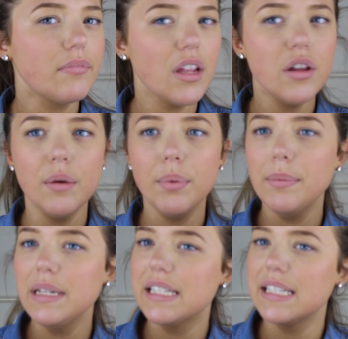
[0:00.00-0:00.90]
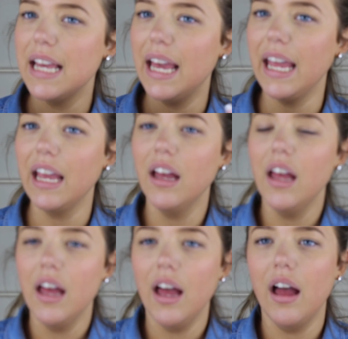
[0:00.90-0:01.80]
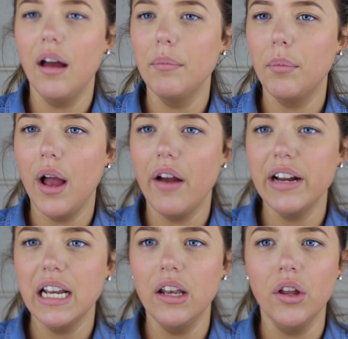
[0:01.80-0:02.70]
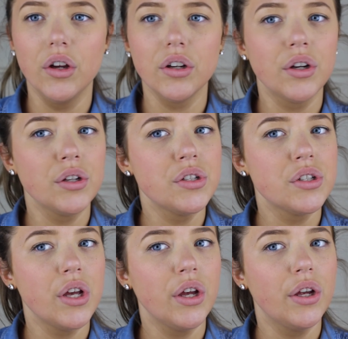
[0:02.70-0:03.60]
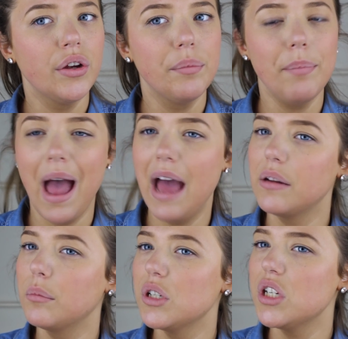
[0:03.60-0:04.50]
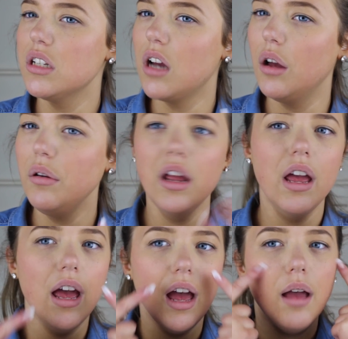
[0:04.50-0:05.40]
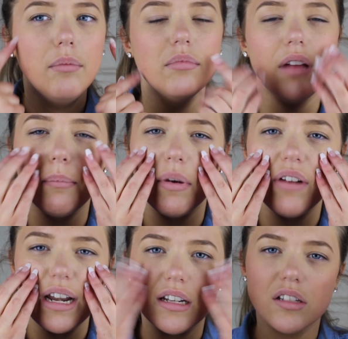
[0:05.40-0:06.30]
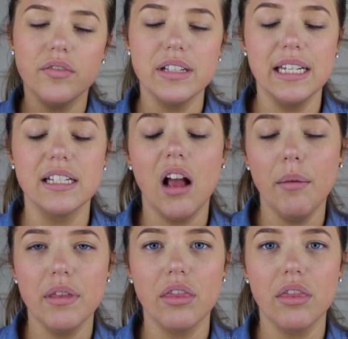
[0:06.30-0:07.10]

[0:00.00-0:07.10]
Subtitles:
You can probably see where it looks bad and which it don't. Like my redness obviously is coming